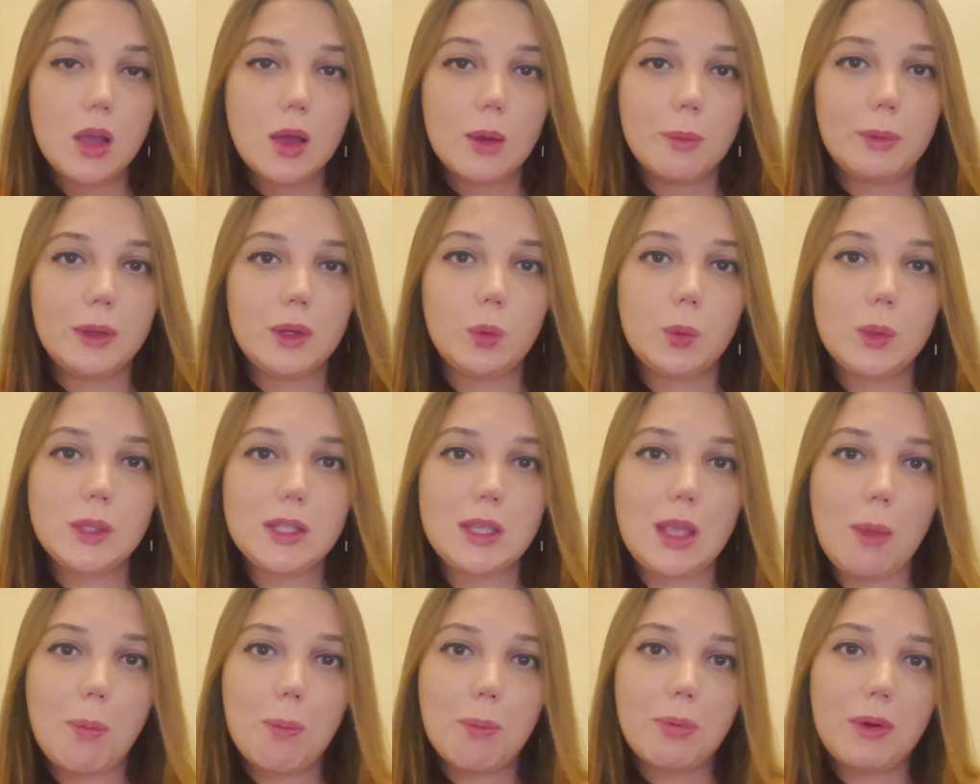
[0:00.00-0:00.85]
but we
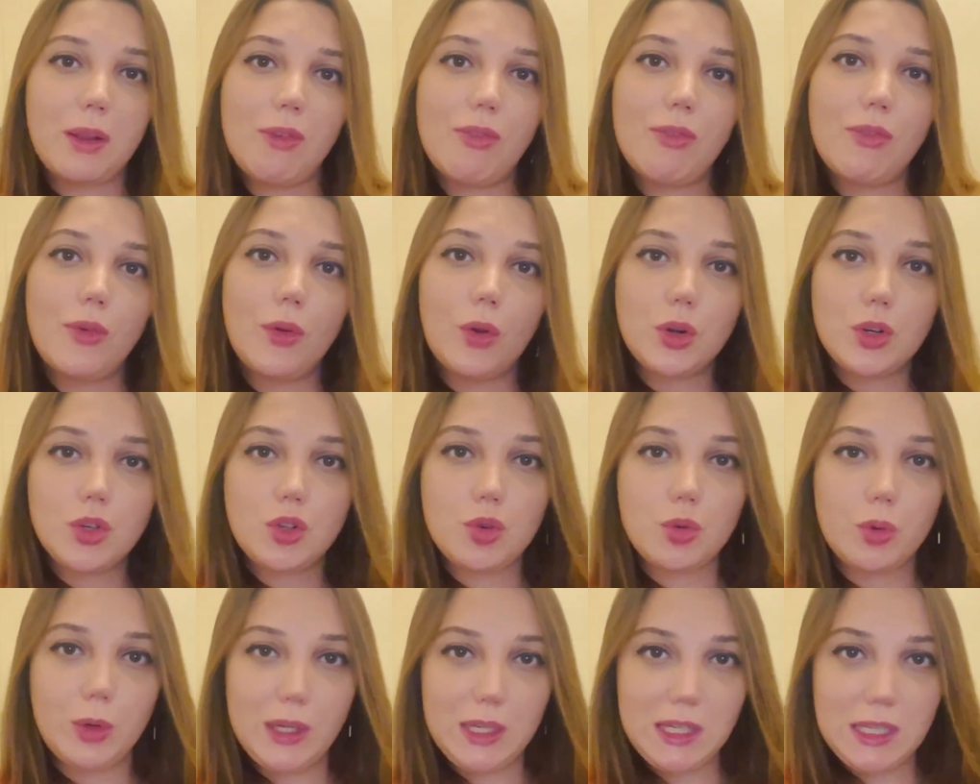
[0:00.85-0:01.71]
say prefer
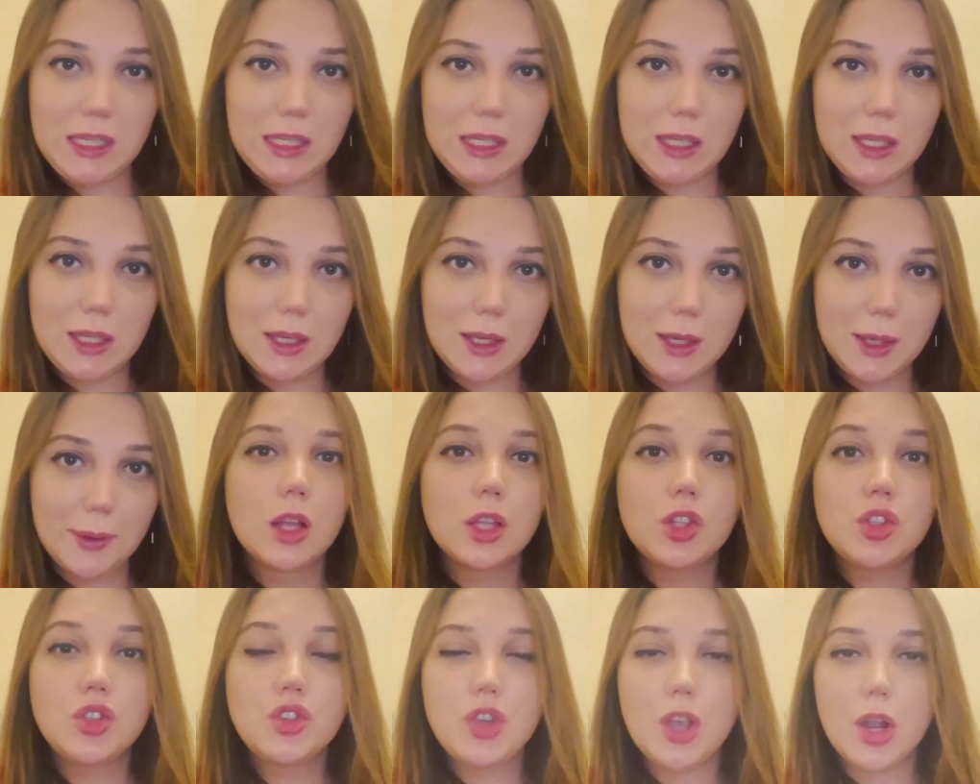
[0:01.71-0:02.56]
treating.
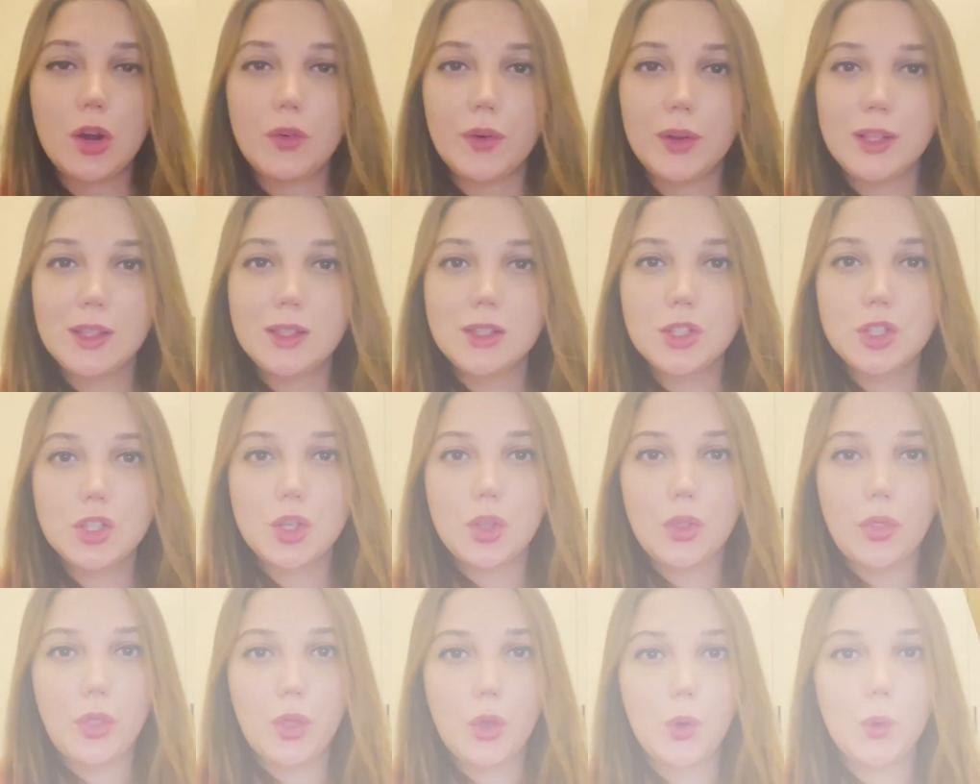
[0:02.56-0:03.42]
Gerunds,
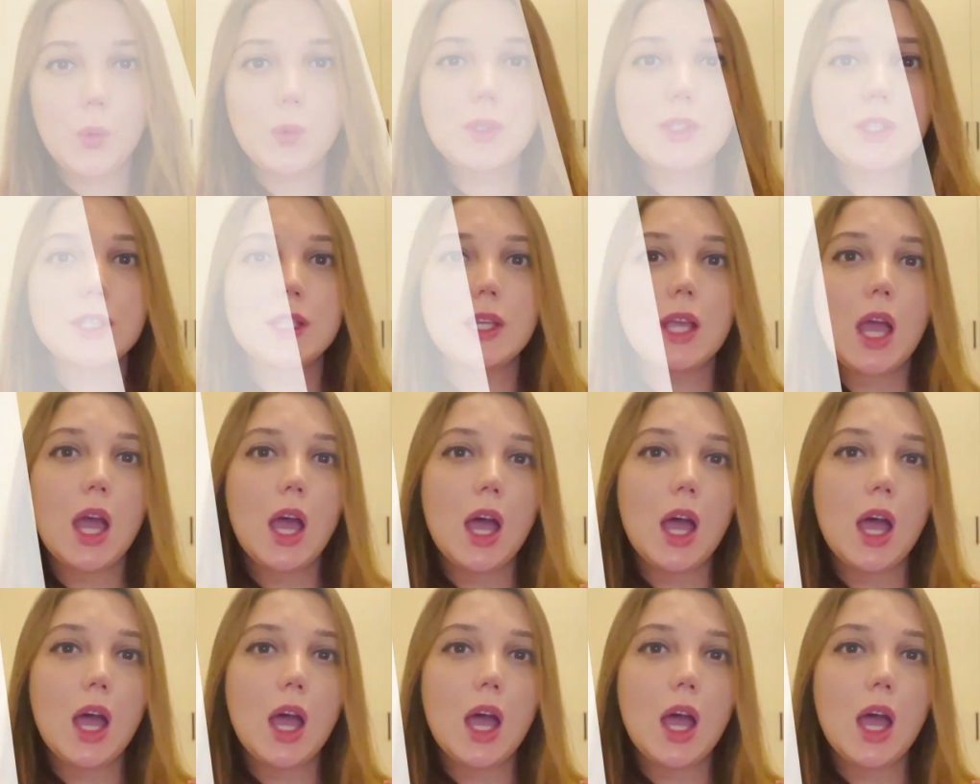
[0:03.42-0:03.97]
those